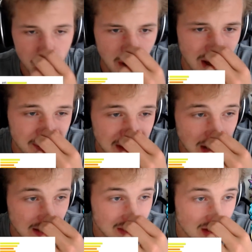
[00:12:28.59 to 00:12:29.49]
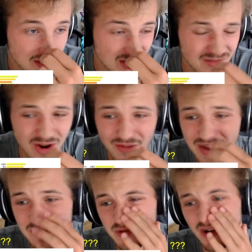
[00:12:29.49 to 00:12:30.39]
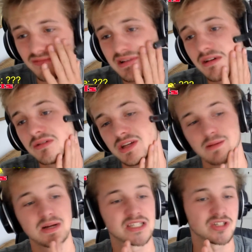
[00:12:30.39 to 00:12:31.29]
But I mean, I don't even know if a HP Grass and Keldeo do that much.